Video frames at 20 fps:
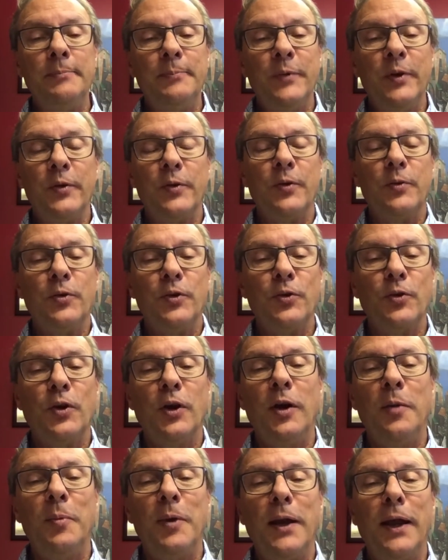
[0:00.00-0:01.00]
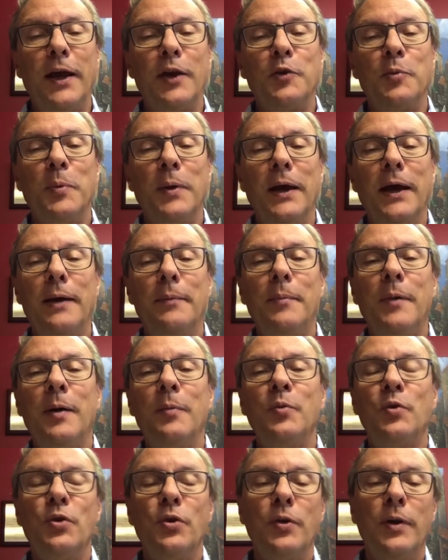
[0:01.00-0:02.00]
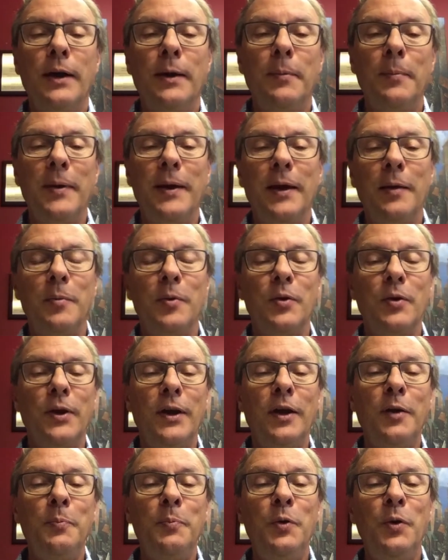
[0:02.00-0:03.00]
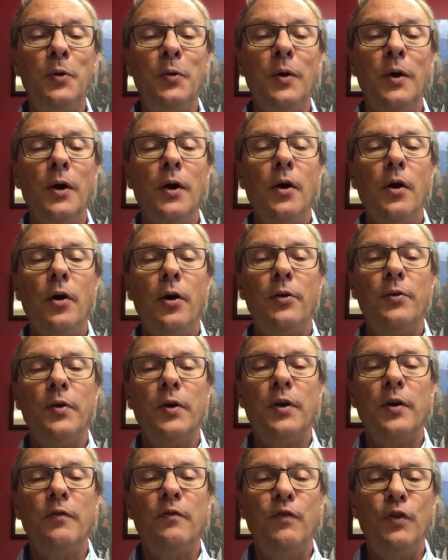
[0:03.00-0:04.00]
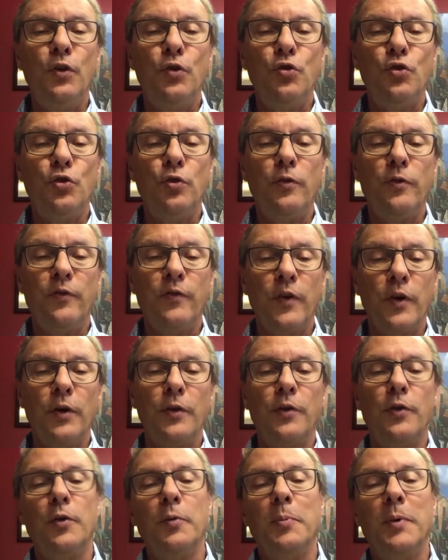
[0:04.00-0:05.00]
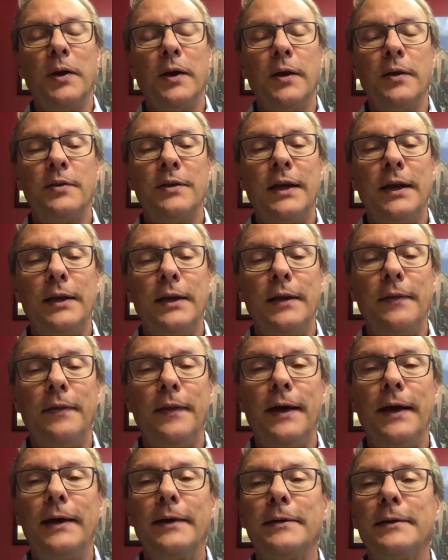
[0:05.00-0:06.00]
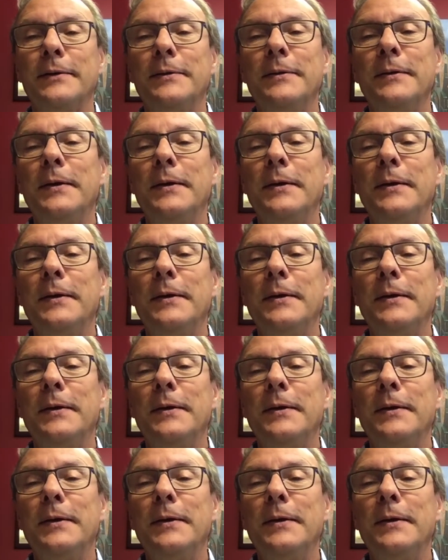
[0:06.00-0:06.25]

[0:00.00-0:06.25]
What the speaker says: Just come and ask me. I'm sure I'll be able to help you or to confuse you further because I did that.